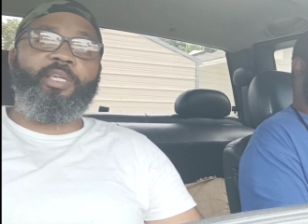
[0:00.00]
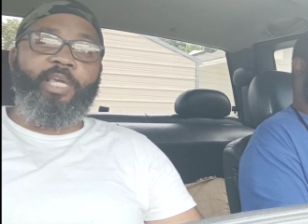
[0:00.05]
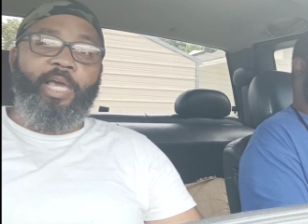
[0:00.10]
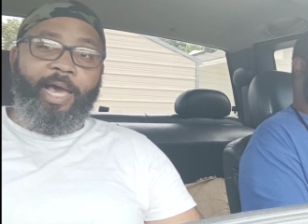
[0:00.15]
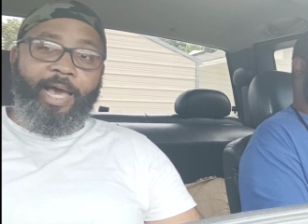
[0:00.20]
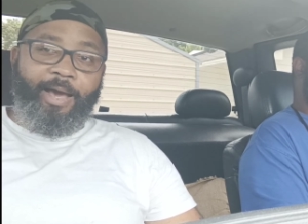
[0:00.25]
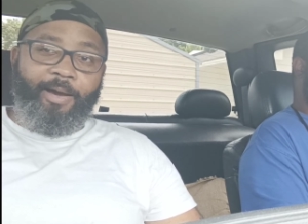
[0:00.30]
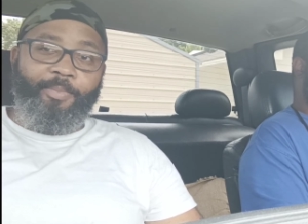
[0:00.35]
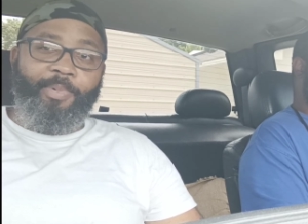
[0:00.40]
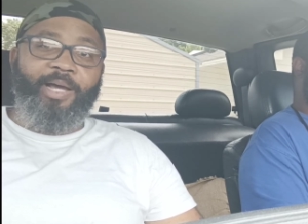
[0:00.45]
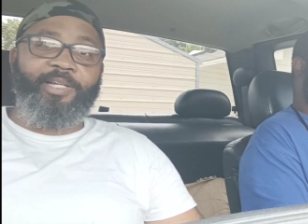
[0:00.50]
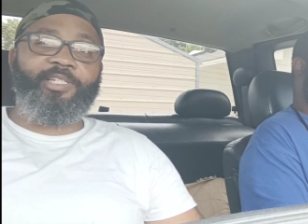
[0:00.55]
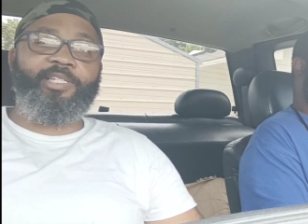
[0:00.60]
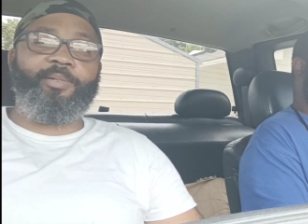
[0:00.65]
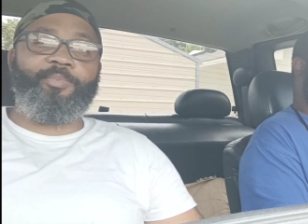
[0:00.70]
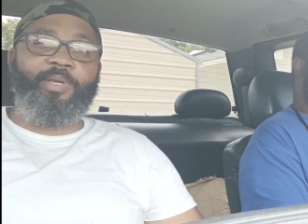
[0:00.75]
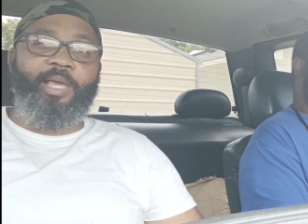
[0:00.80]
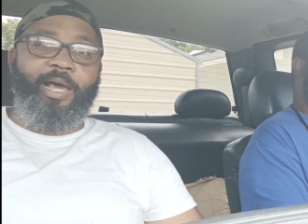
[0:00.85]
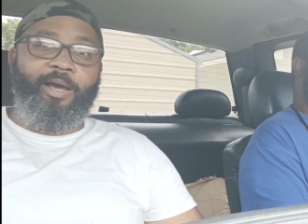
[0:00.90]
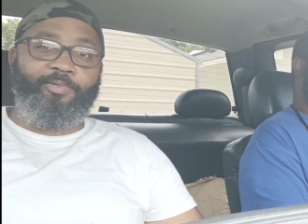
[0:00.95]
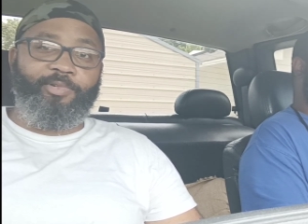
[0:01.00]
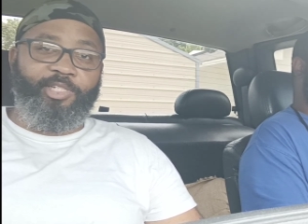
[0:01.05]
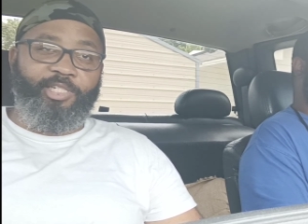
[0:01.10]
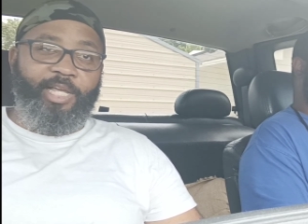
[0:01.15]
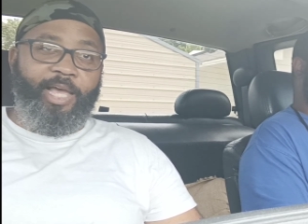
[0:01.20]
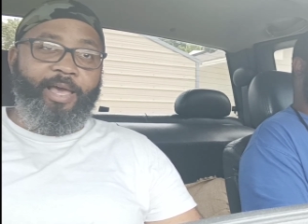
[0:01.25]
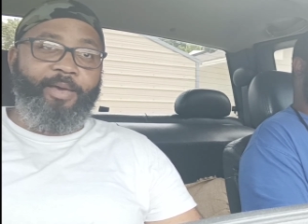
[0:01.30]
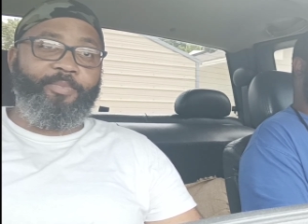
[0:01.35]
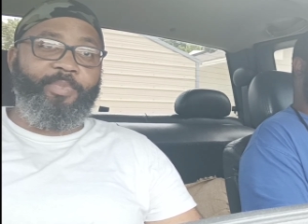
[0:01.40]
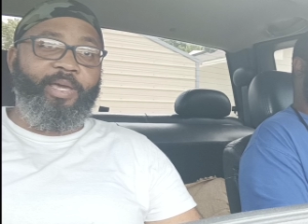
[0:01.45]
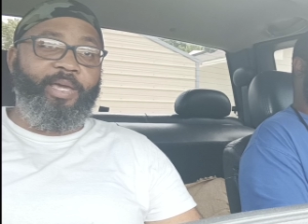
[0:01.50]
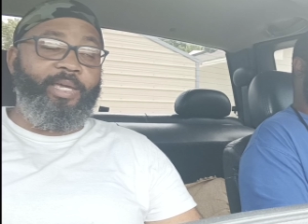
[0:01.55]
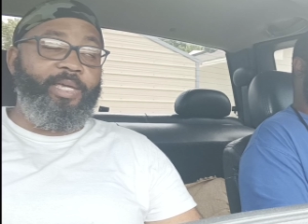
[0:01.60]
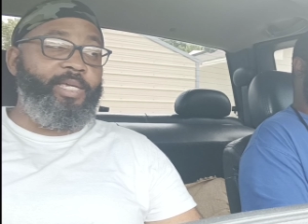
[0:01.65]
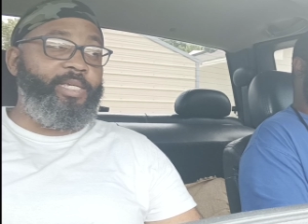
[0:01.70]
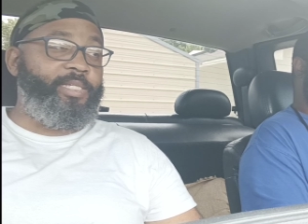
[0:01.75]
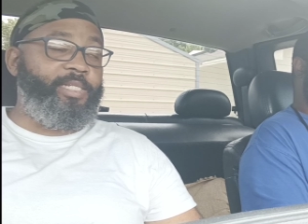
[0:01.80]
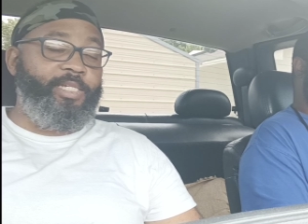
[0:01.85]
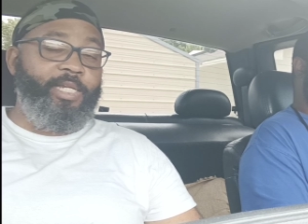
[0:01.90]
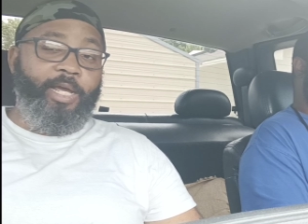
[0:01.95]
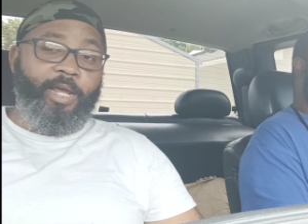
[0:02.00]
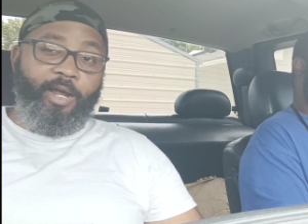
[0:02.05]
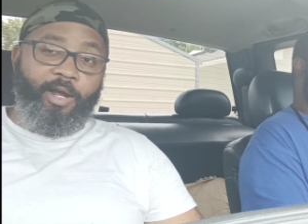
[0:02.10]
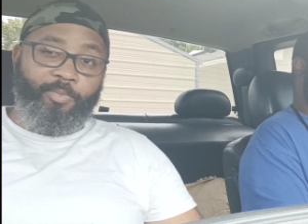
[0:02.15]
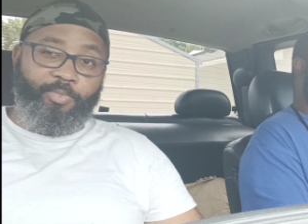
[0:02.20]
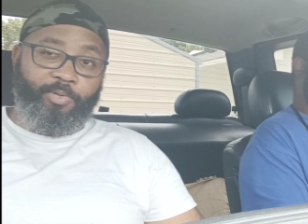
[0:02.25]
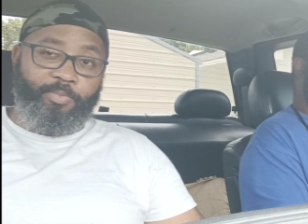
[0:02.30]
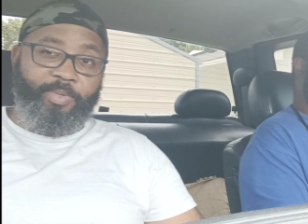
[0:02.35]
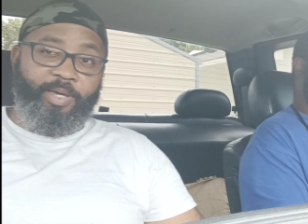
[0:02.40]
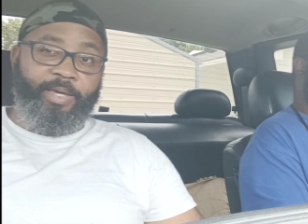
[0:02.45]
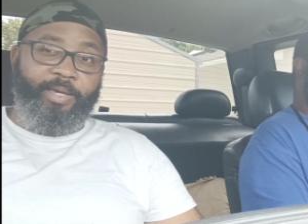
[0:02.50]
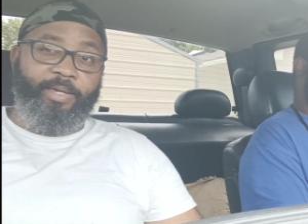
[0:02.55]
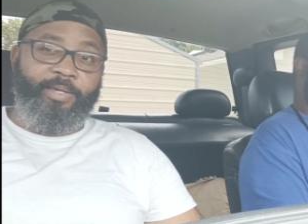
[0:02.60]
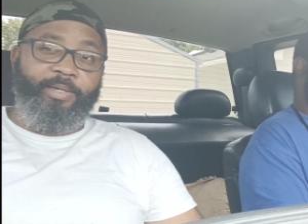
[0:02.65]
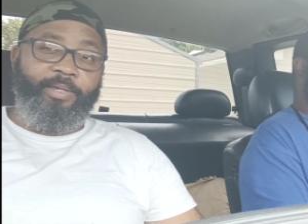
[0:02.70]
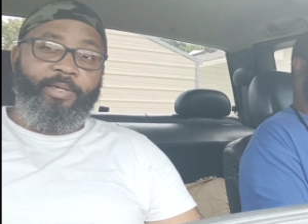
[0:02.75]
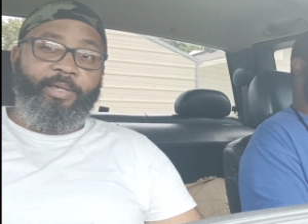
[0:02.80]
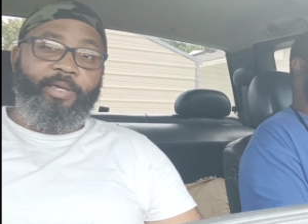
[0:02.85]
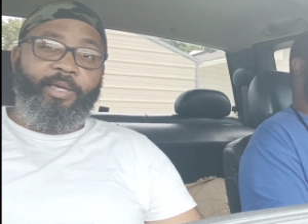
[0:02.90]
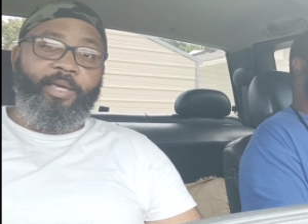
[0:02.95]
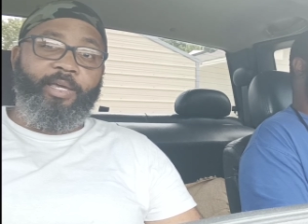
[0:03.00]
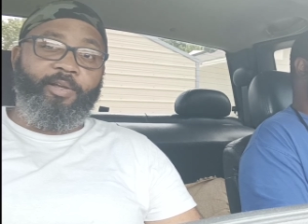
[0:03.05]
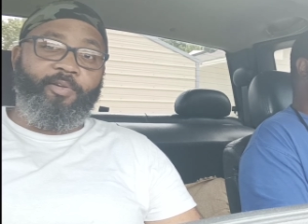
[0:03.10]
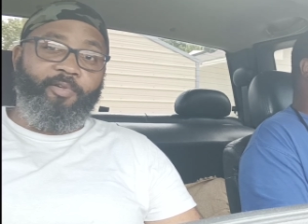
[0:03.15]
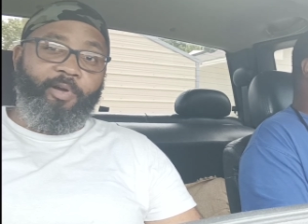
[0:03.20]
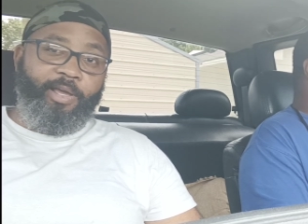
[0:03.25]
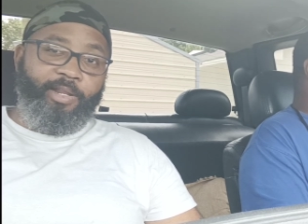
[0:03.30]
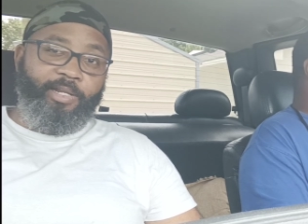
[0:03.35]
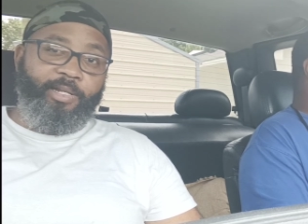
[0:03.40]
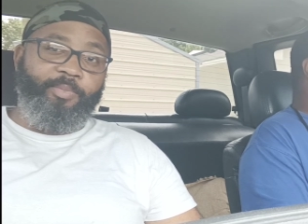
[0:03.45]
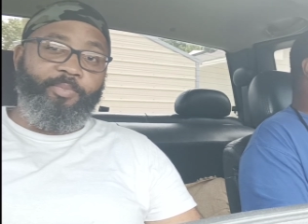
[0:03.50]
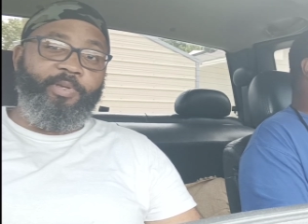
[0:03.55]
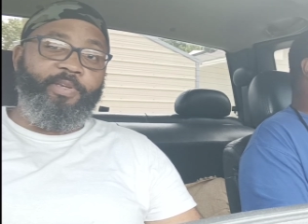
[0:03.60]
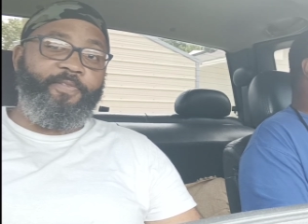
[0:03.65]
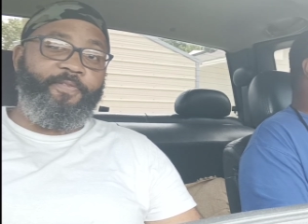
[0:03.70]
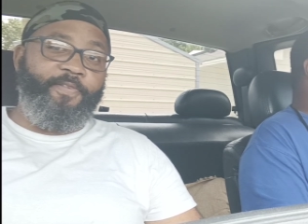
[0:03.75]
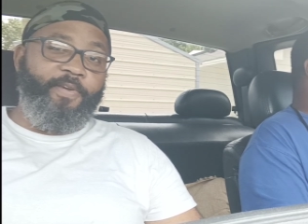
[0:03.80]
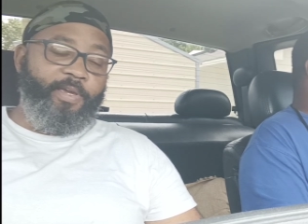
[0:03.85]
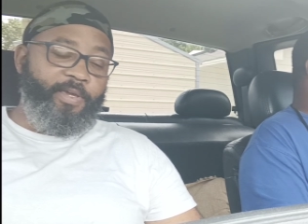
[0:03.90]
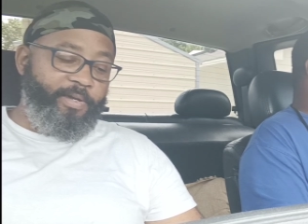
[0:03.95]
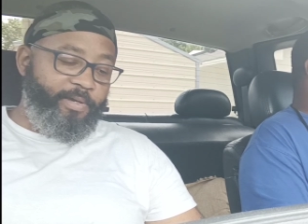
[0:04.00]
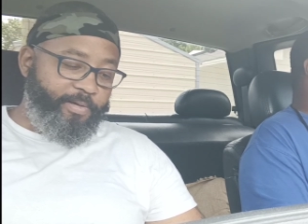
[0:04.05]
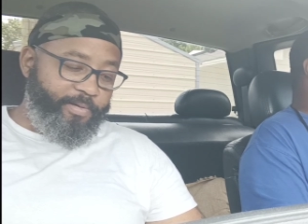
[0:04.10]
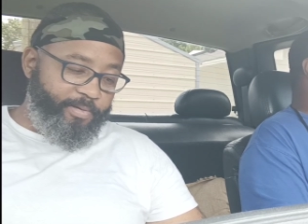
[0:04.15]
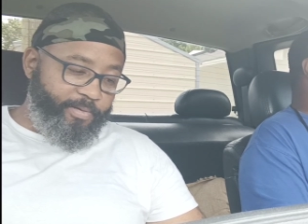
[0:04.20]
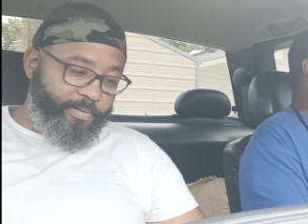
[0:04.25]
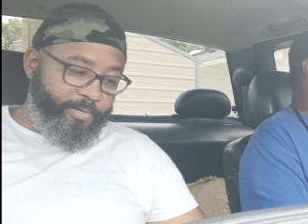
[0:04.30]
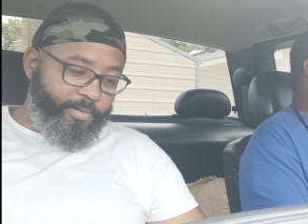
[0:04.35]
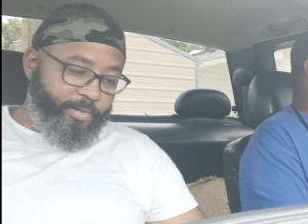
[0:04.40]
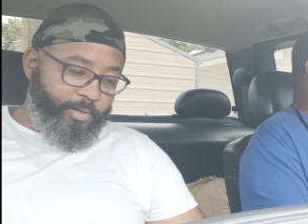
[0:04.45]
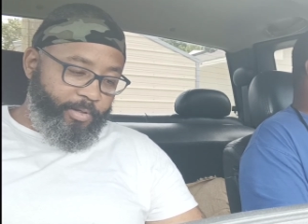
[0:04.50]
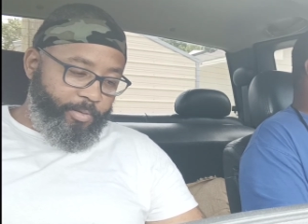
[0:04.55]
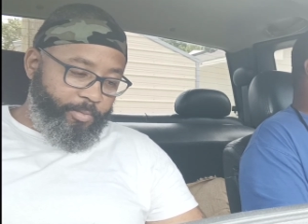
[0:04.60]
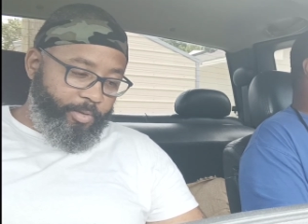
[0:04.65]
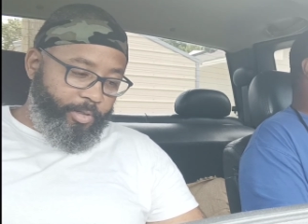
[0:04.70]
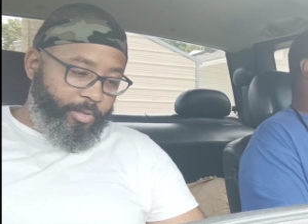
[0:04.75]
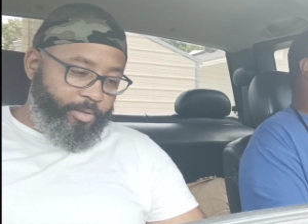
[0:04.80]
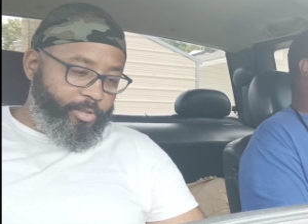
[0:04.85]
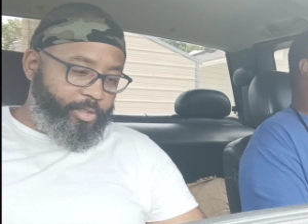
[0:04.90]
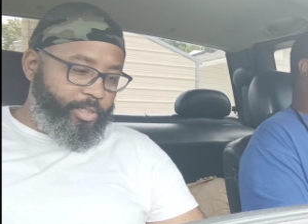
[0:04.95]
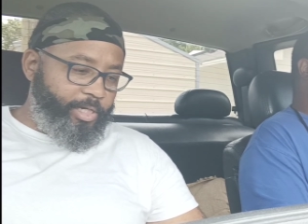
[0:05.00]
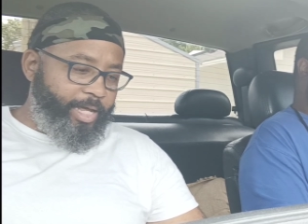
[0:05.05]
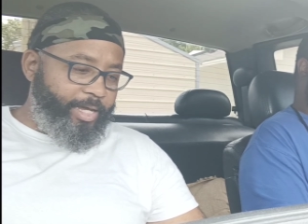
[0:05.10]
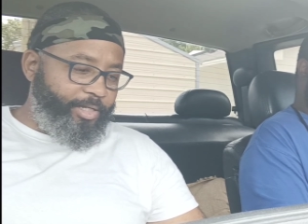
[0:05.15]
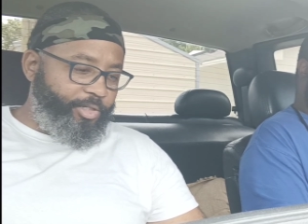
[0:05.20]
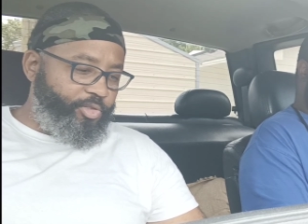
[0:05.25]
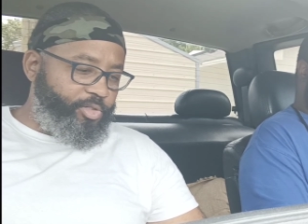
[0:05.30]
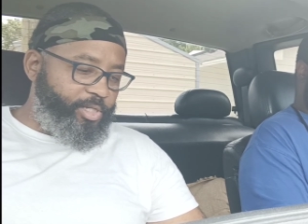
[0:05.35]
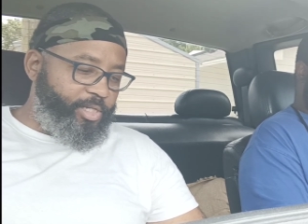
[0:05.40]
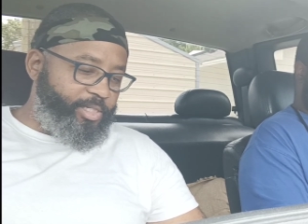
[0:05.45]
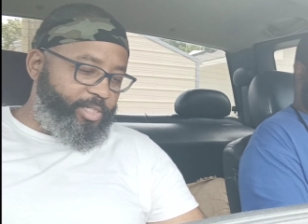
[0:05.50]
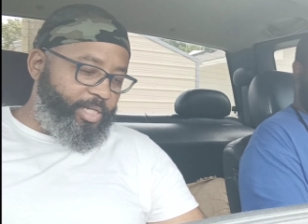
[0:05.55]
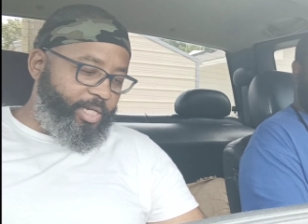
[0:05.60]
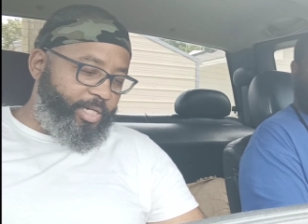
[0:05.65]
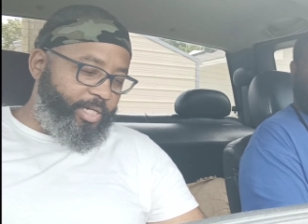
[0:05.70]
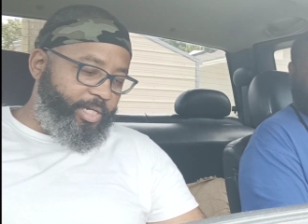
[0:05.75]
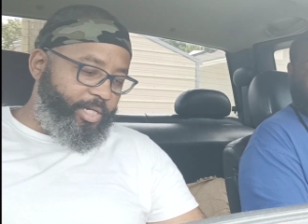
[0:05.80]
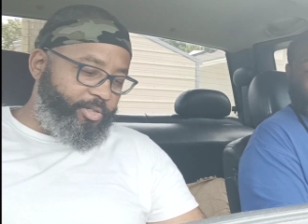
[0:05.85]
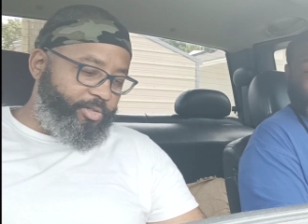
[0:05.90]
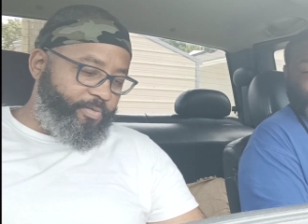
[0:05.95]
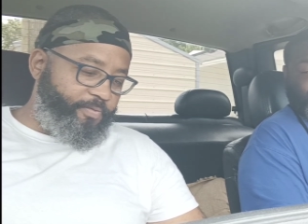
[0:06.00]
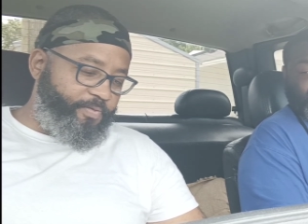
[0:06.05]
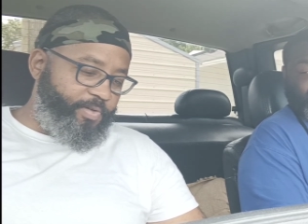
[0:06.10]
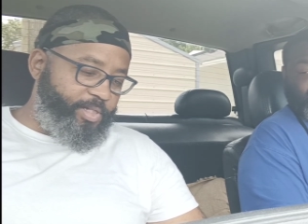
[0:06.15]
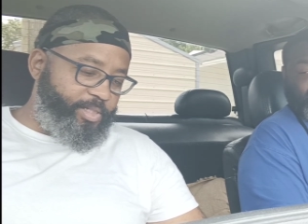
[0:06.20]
Yeah, how about Shimmy Shad, man? He is terrible, man and greatly to be feared. On like you said second Esdras